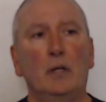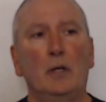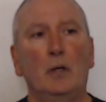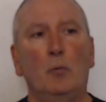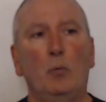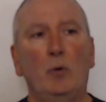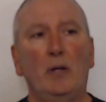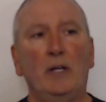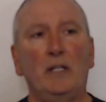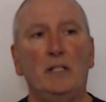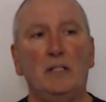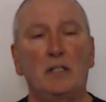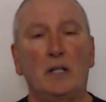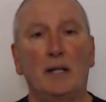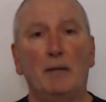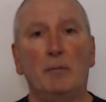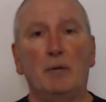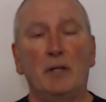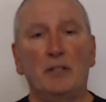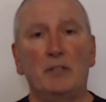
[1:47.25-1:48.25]
when he
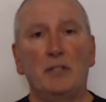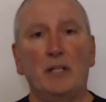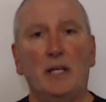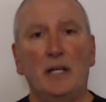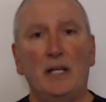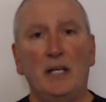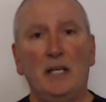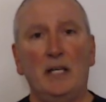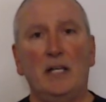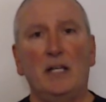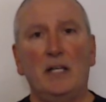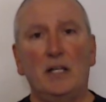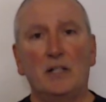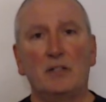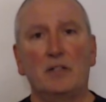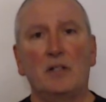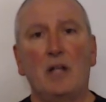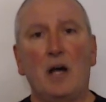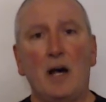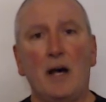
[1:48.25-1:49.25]
deliberately said, It
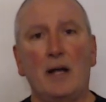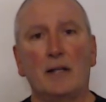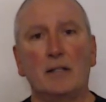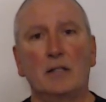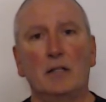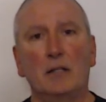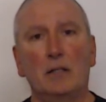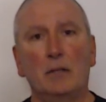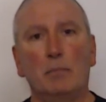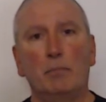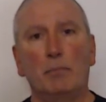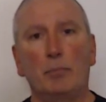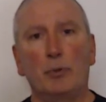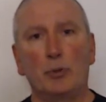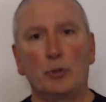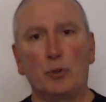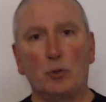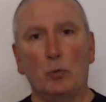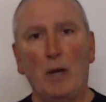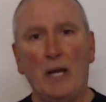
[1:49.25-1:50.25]
is not
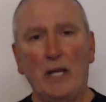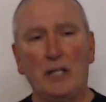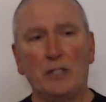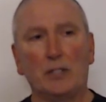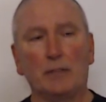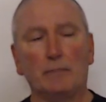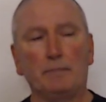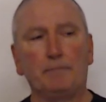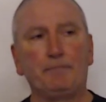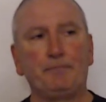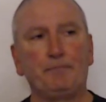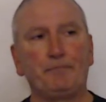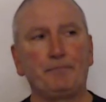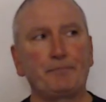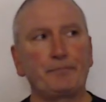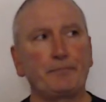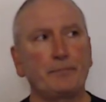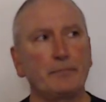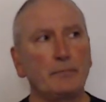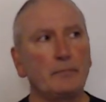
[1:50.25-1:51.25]
persuasion.
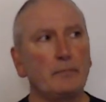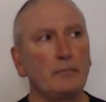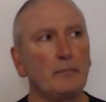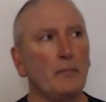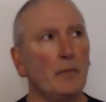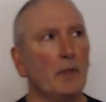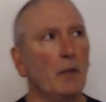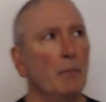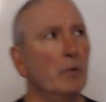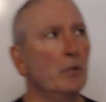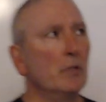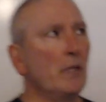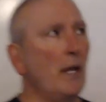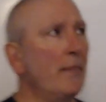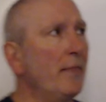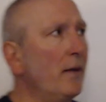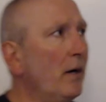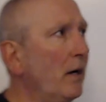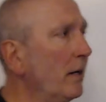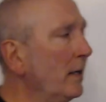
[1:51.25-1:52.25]
Because I
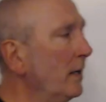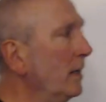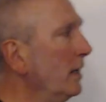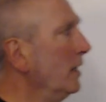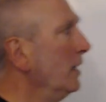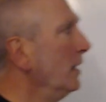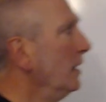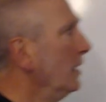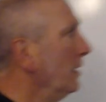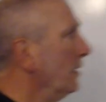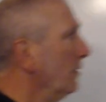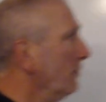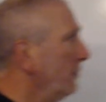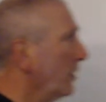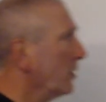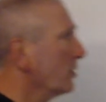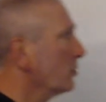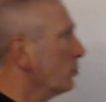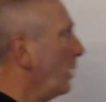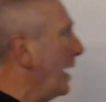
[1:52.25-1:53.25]
thought,
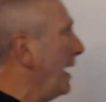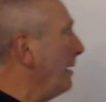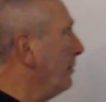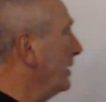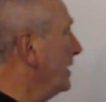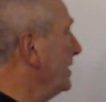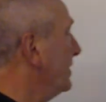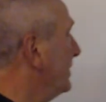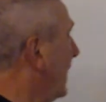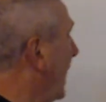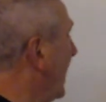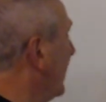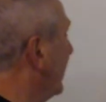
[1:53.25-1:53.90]
first, why would he say